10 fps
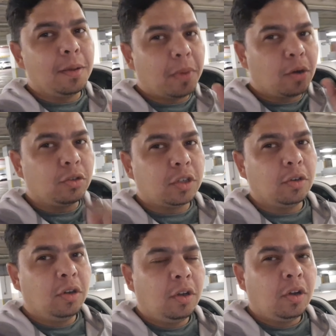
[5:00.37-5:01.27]
but
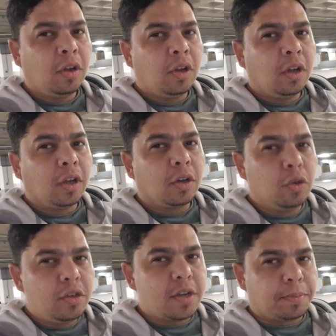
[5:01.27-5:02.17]
also
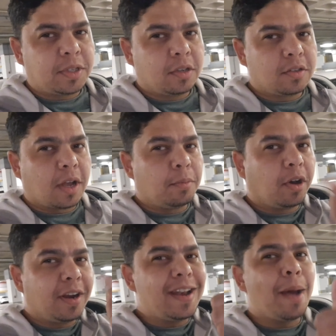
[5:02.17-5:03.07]
good tips. So I'm not
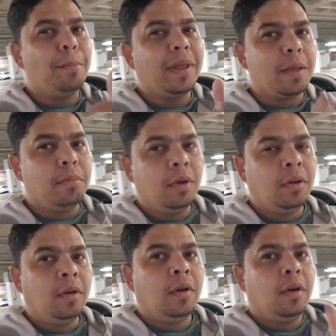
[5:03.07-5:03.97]
going to number them,
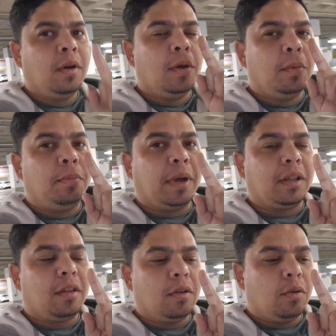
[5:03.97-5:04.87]
but
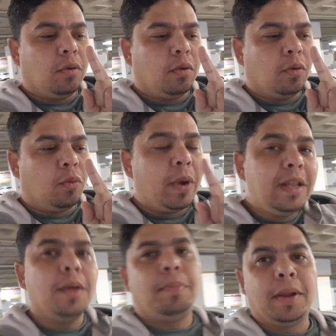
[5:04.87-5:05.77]

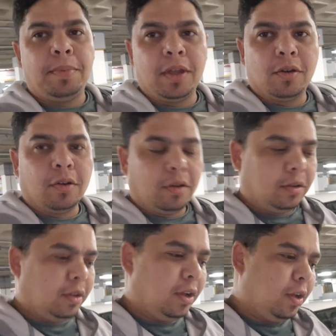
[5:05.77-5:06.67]
winter prepping your car.
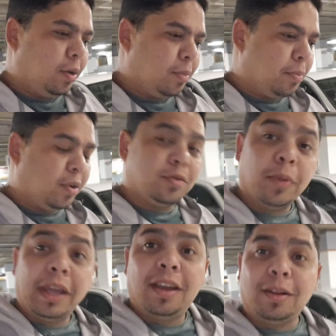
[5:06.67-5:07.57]
The past
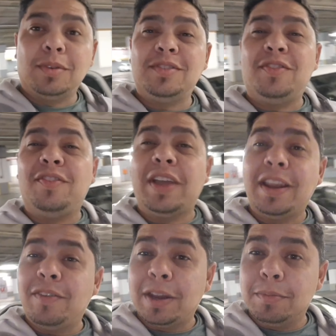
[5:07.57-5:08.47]
week it was
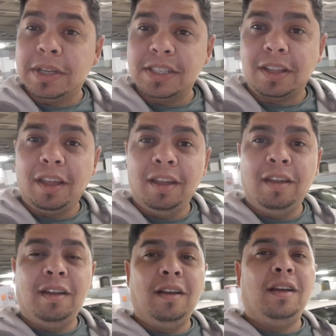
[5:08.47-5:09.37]
very misty,
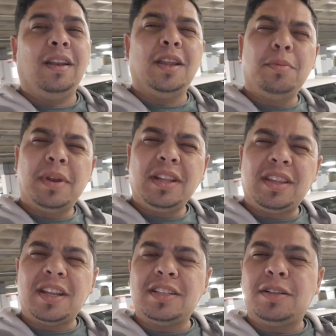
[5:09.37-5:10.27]
a little bit of
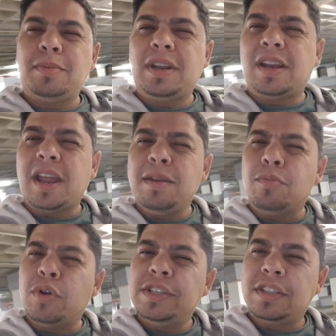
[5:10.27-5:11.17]
drizzle, bit of rain,
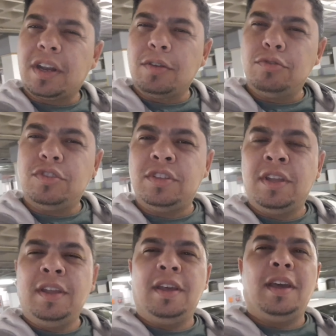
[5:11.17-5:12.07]
moist roads,
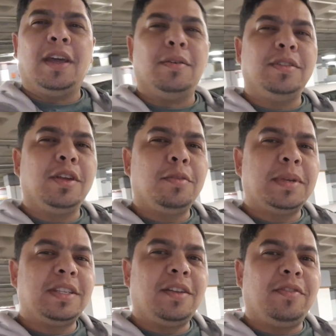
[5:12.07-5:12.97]
and I was thinking to
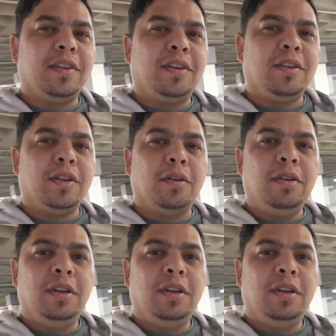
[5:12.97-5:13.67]
myself here, you know,